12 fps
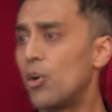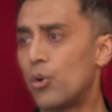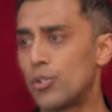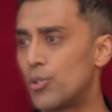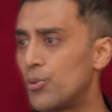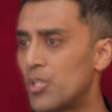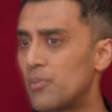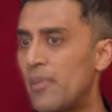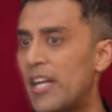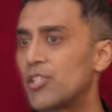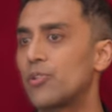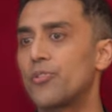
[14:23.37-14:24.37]
or do this
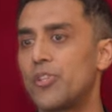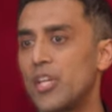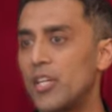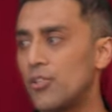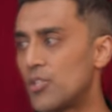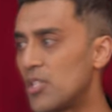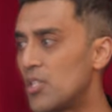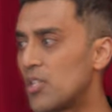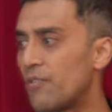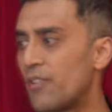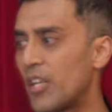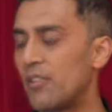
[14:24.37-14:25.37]
magical thing and your sins
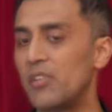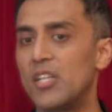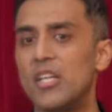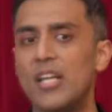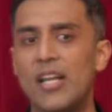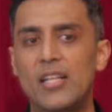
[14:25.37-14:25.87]
are forgiven.